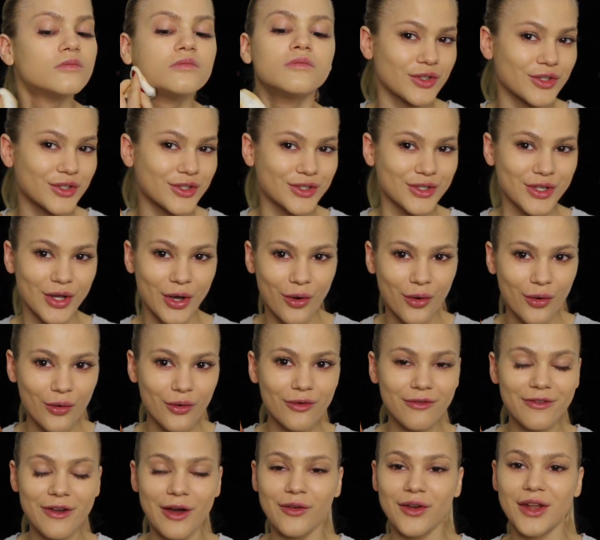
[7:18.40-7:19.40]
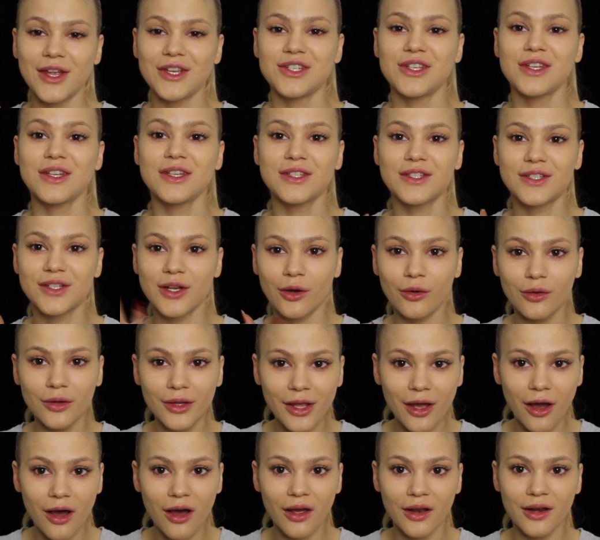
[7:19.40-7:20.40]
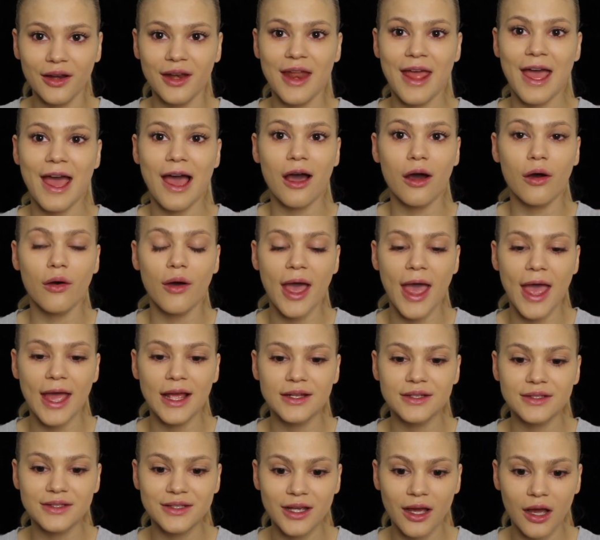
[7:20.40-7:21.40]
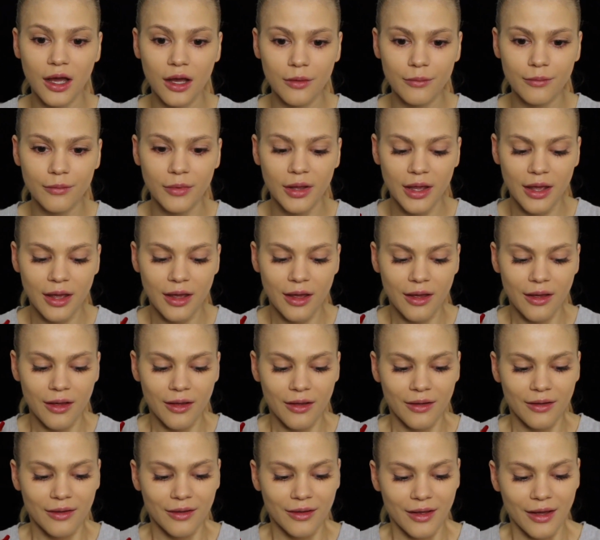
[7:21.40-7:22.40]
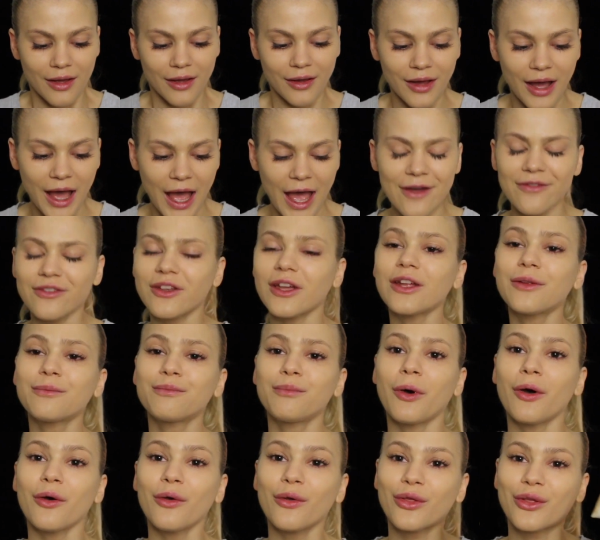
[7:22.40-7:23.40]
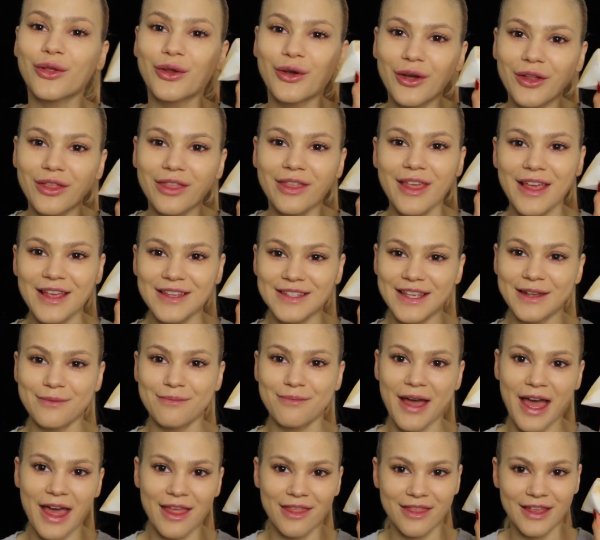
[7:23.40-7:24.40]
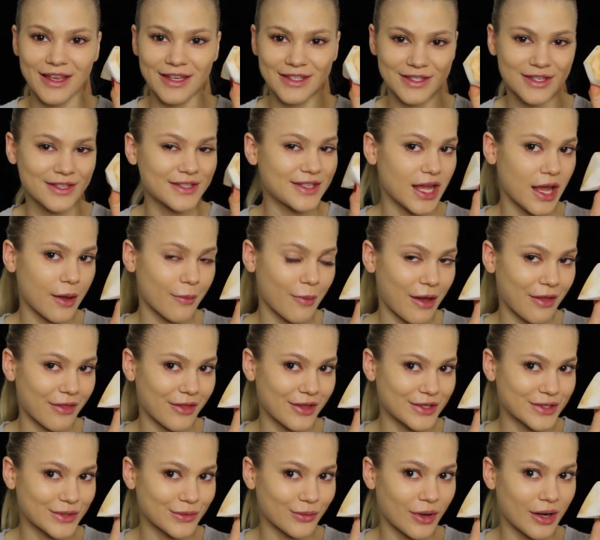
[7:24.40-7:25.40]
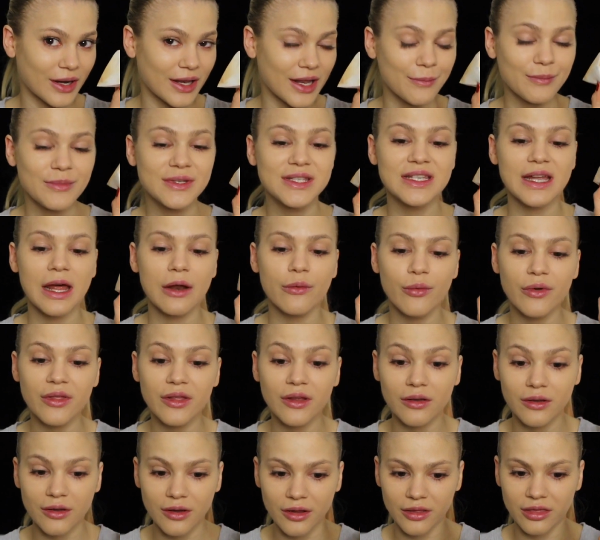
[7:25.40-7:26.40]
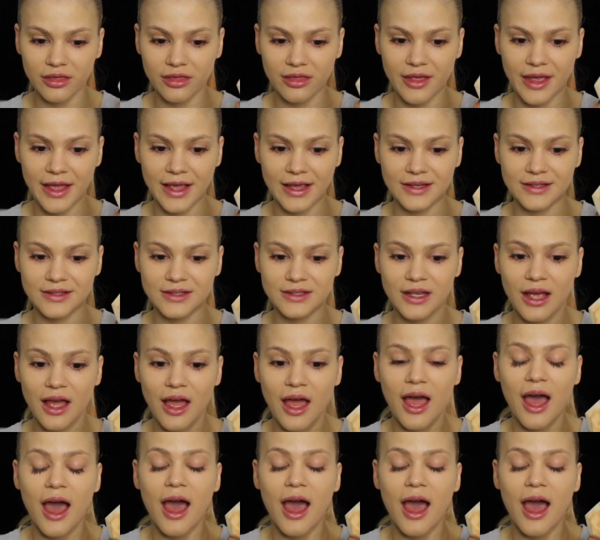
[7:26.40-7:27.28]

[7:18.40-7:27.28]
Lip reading: So foundation is totally on now, and I've got both good things and bad things to say about this one. Let me start with the good things.